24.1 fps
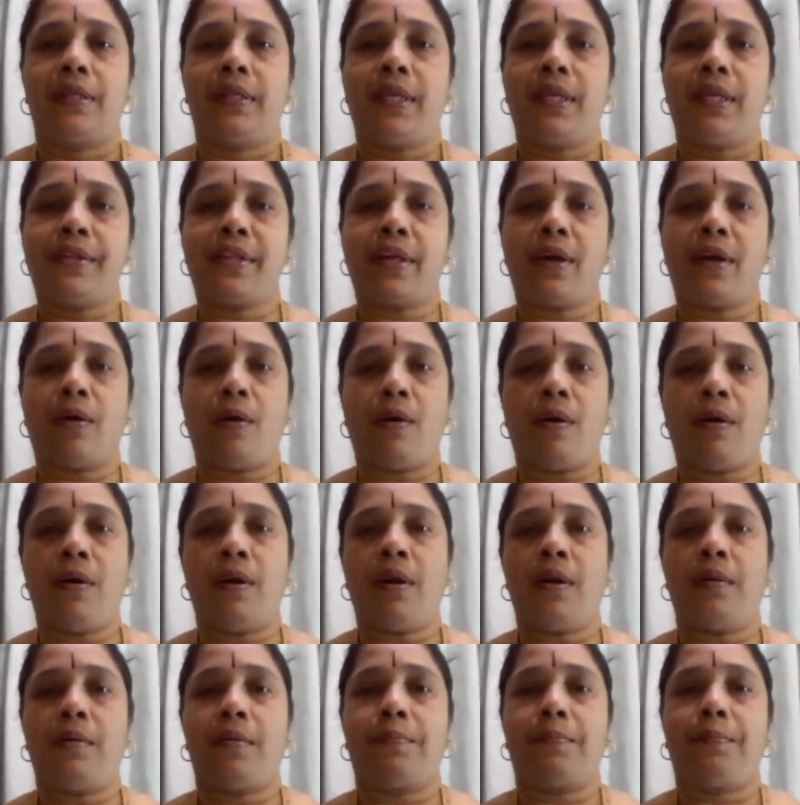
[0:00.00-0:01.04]
These are
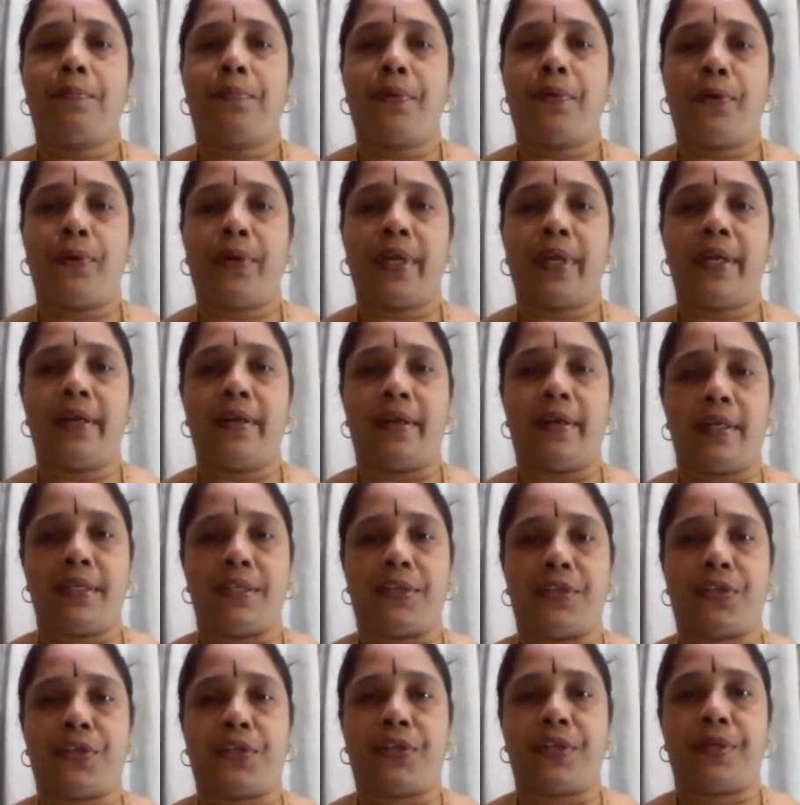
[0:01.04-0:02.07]
all protein
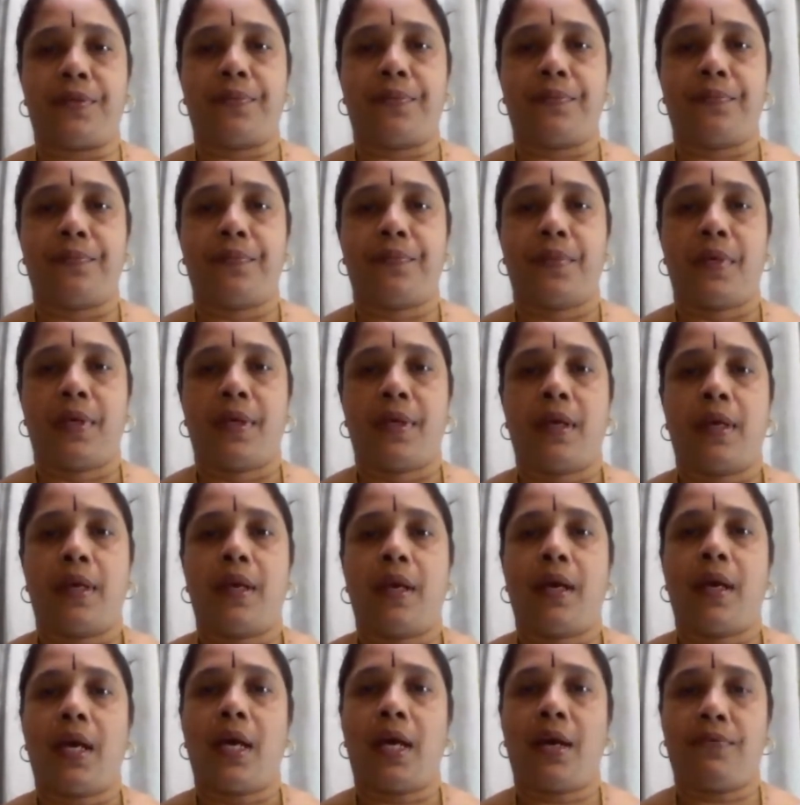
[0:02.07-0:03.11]
rich.
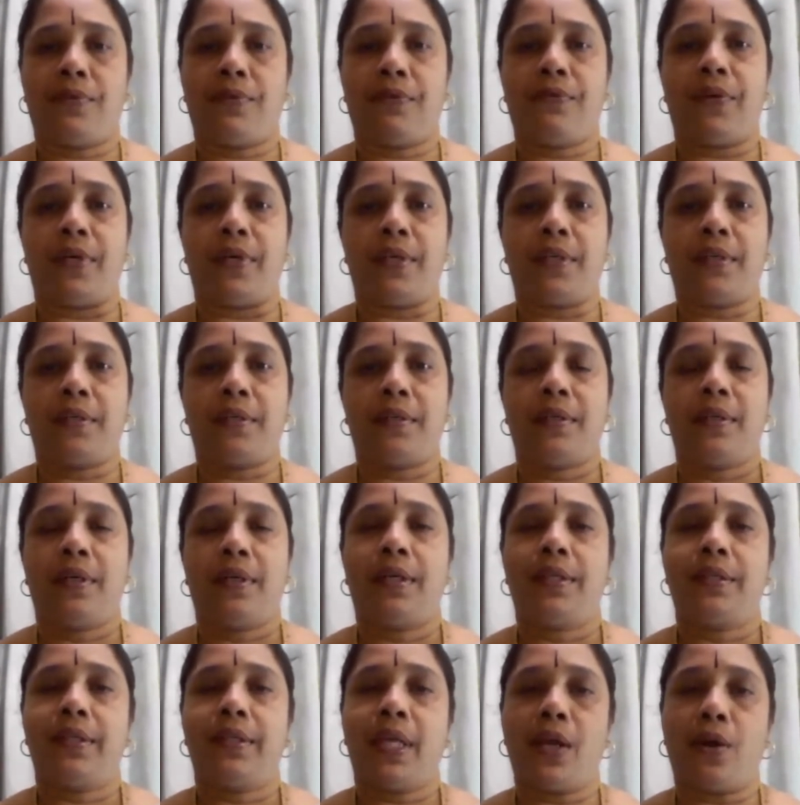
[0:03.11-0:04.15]
However,
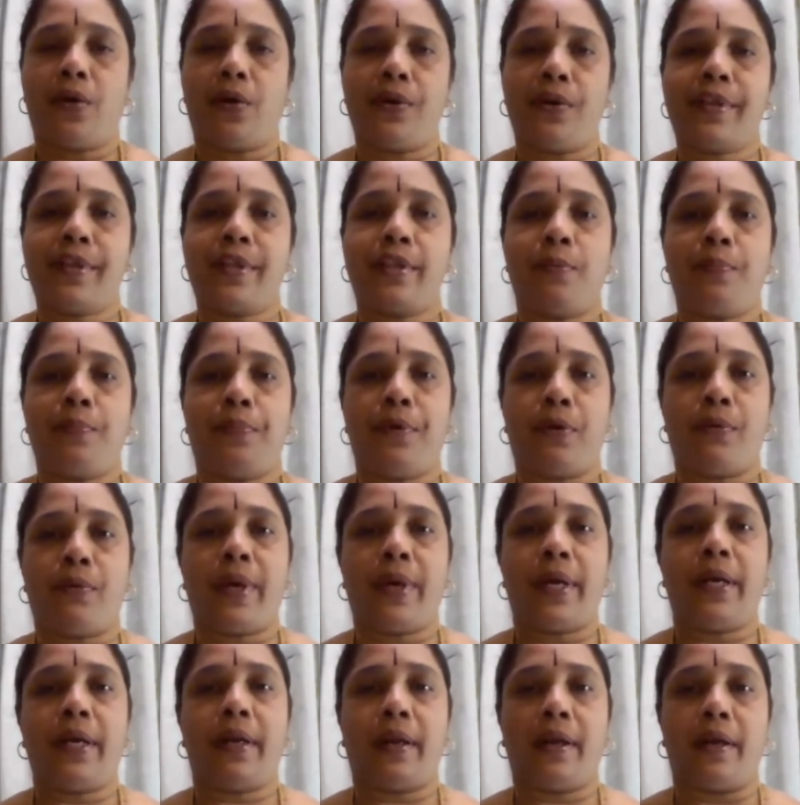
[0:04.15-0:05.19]
they also
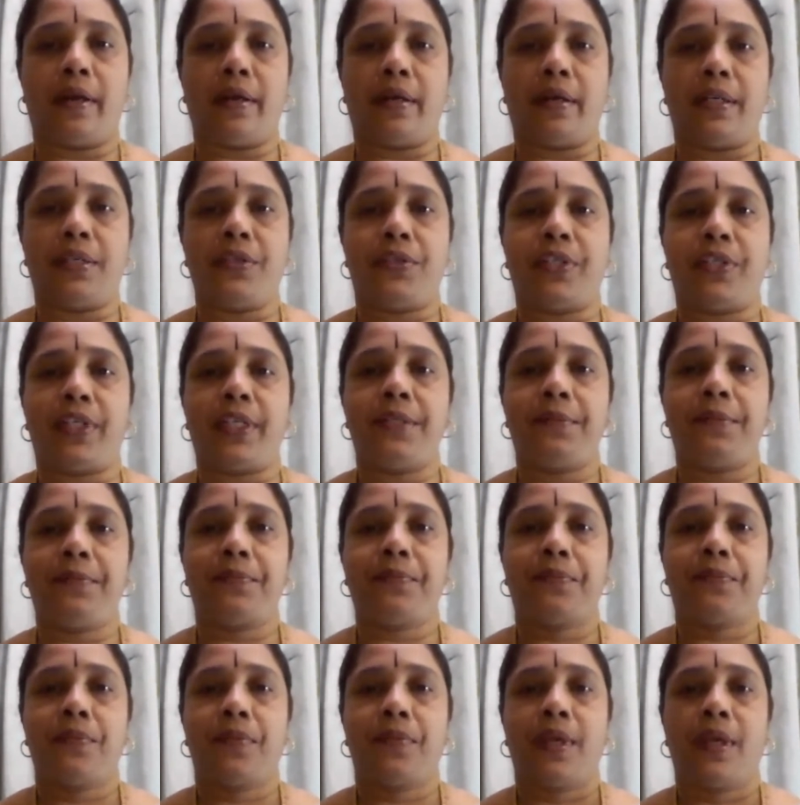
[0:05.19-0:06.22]
provide energy
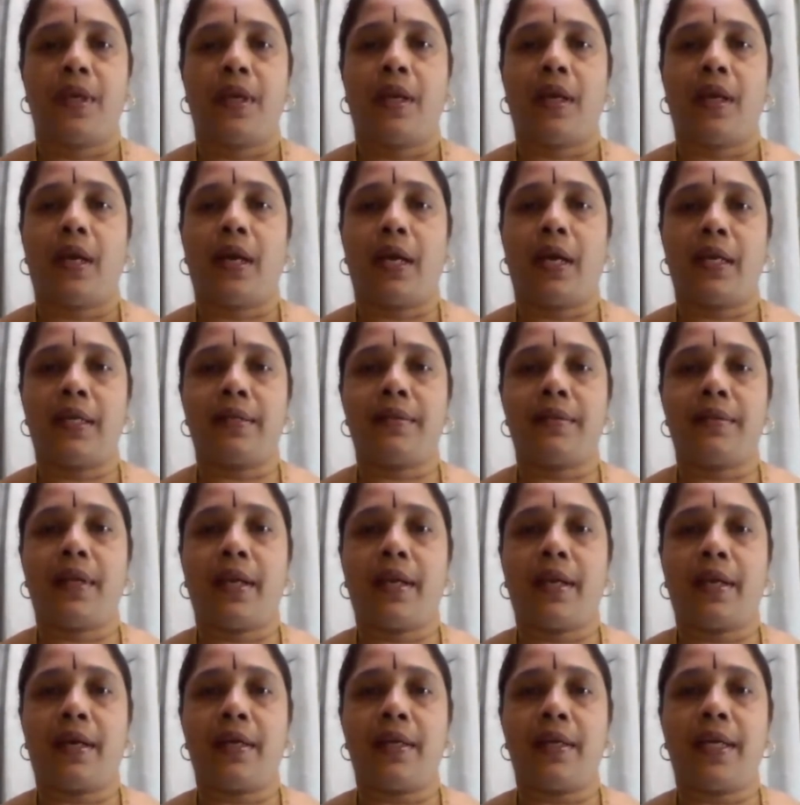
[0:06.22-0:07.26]
and they
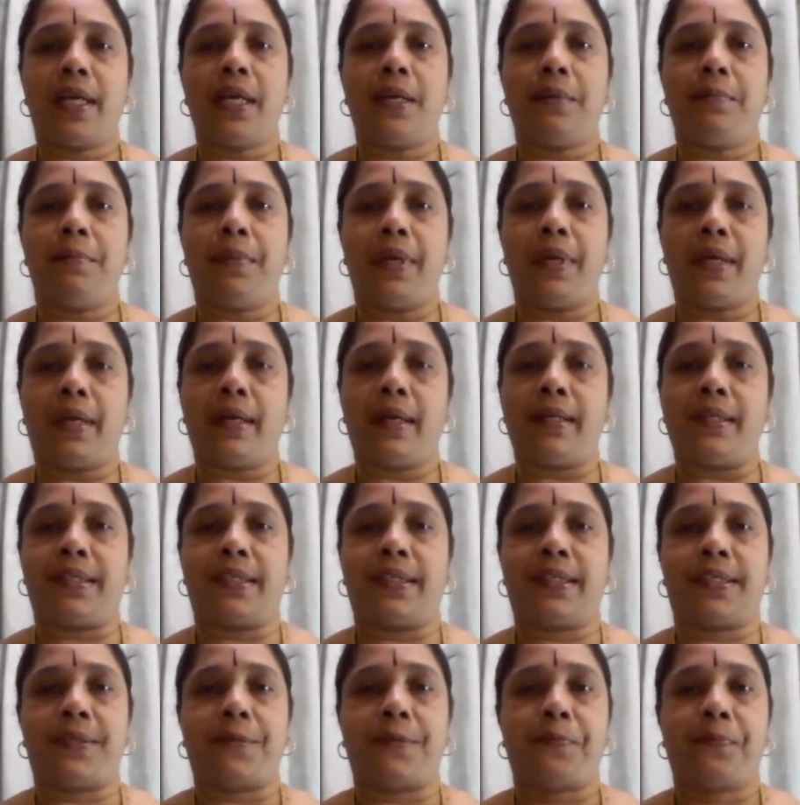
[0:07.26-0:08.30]
contain
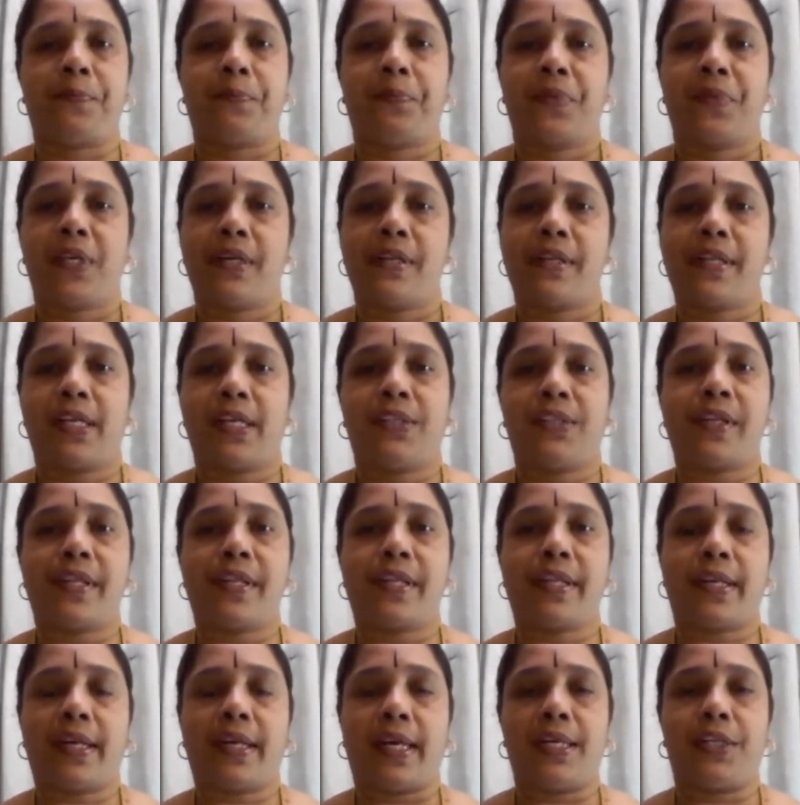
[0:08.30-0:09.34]
minerals such
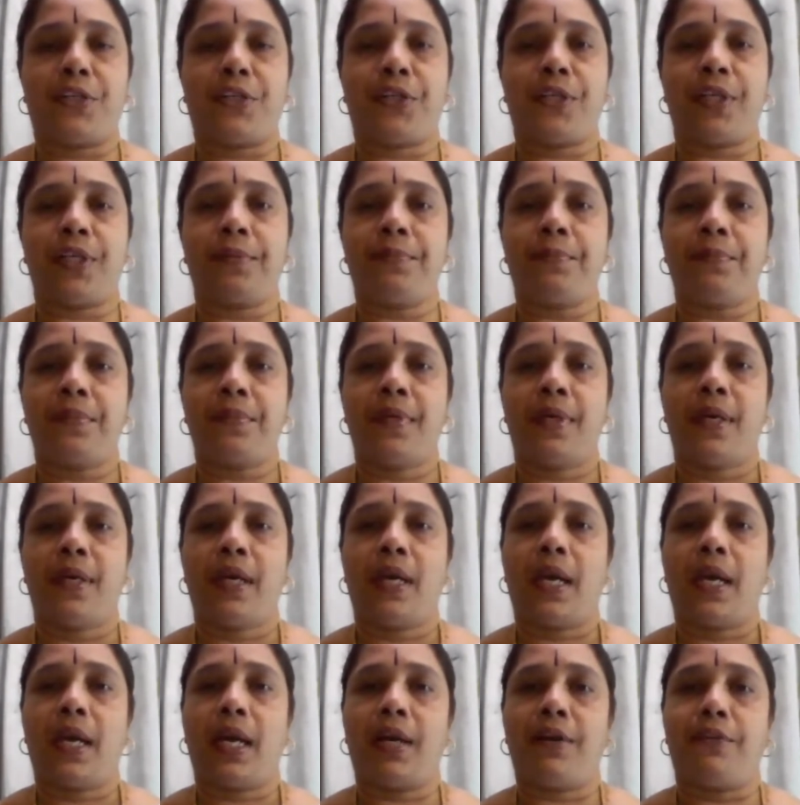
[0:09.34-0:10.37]
as calcium,
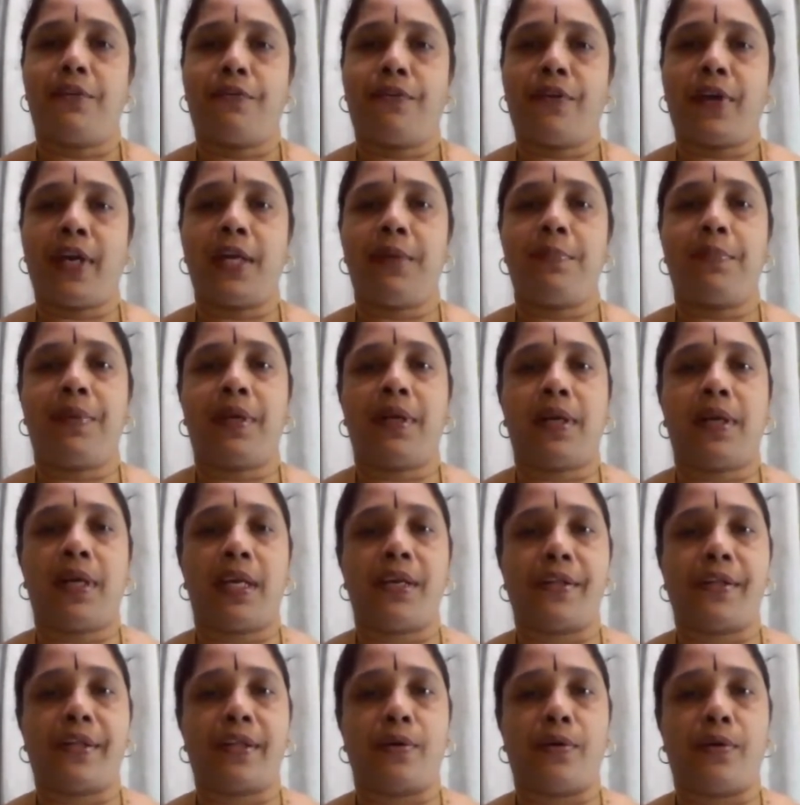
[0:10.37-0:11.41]
and fiber
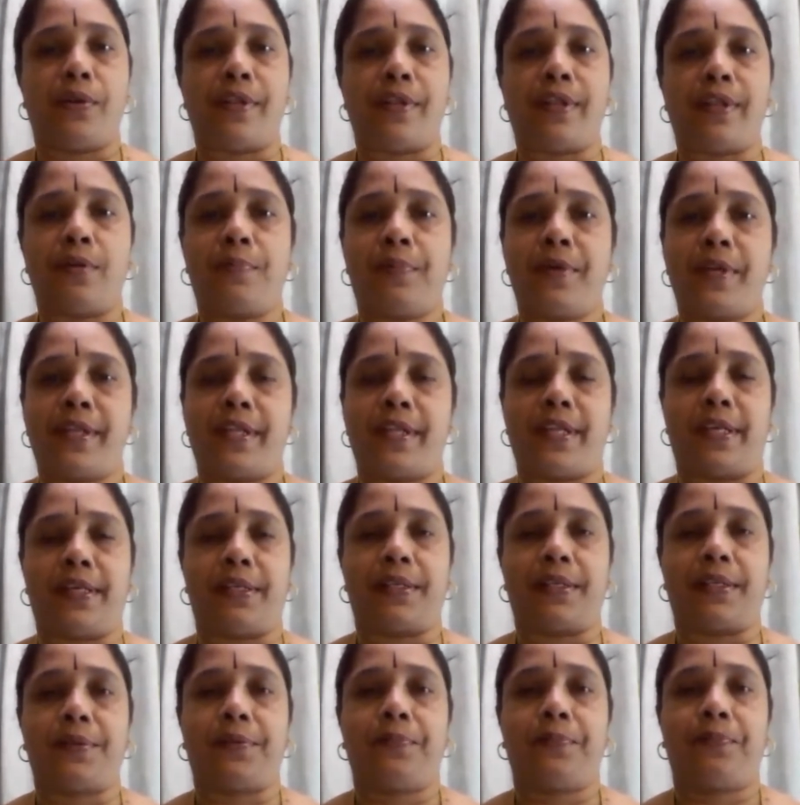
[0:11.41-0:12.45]
is also present.
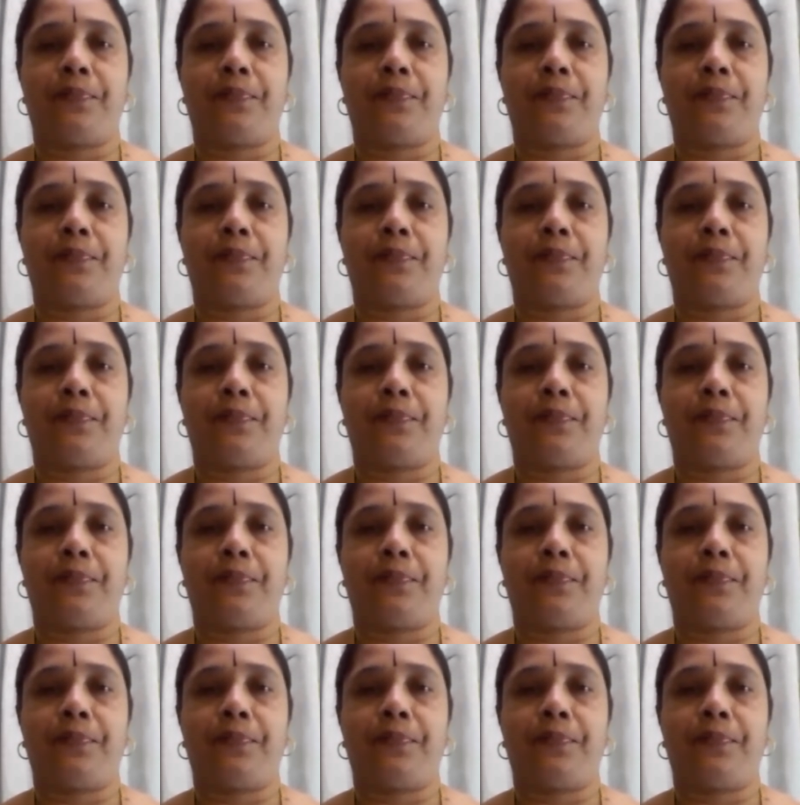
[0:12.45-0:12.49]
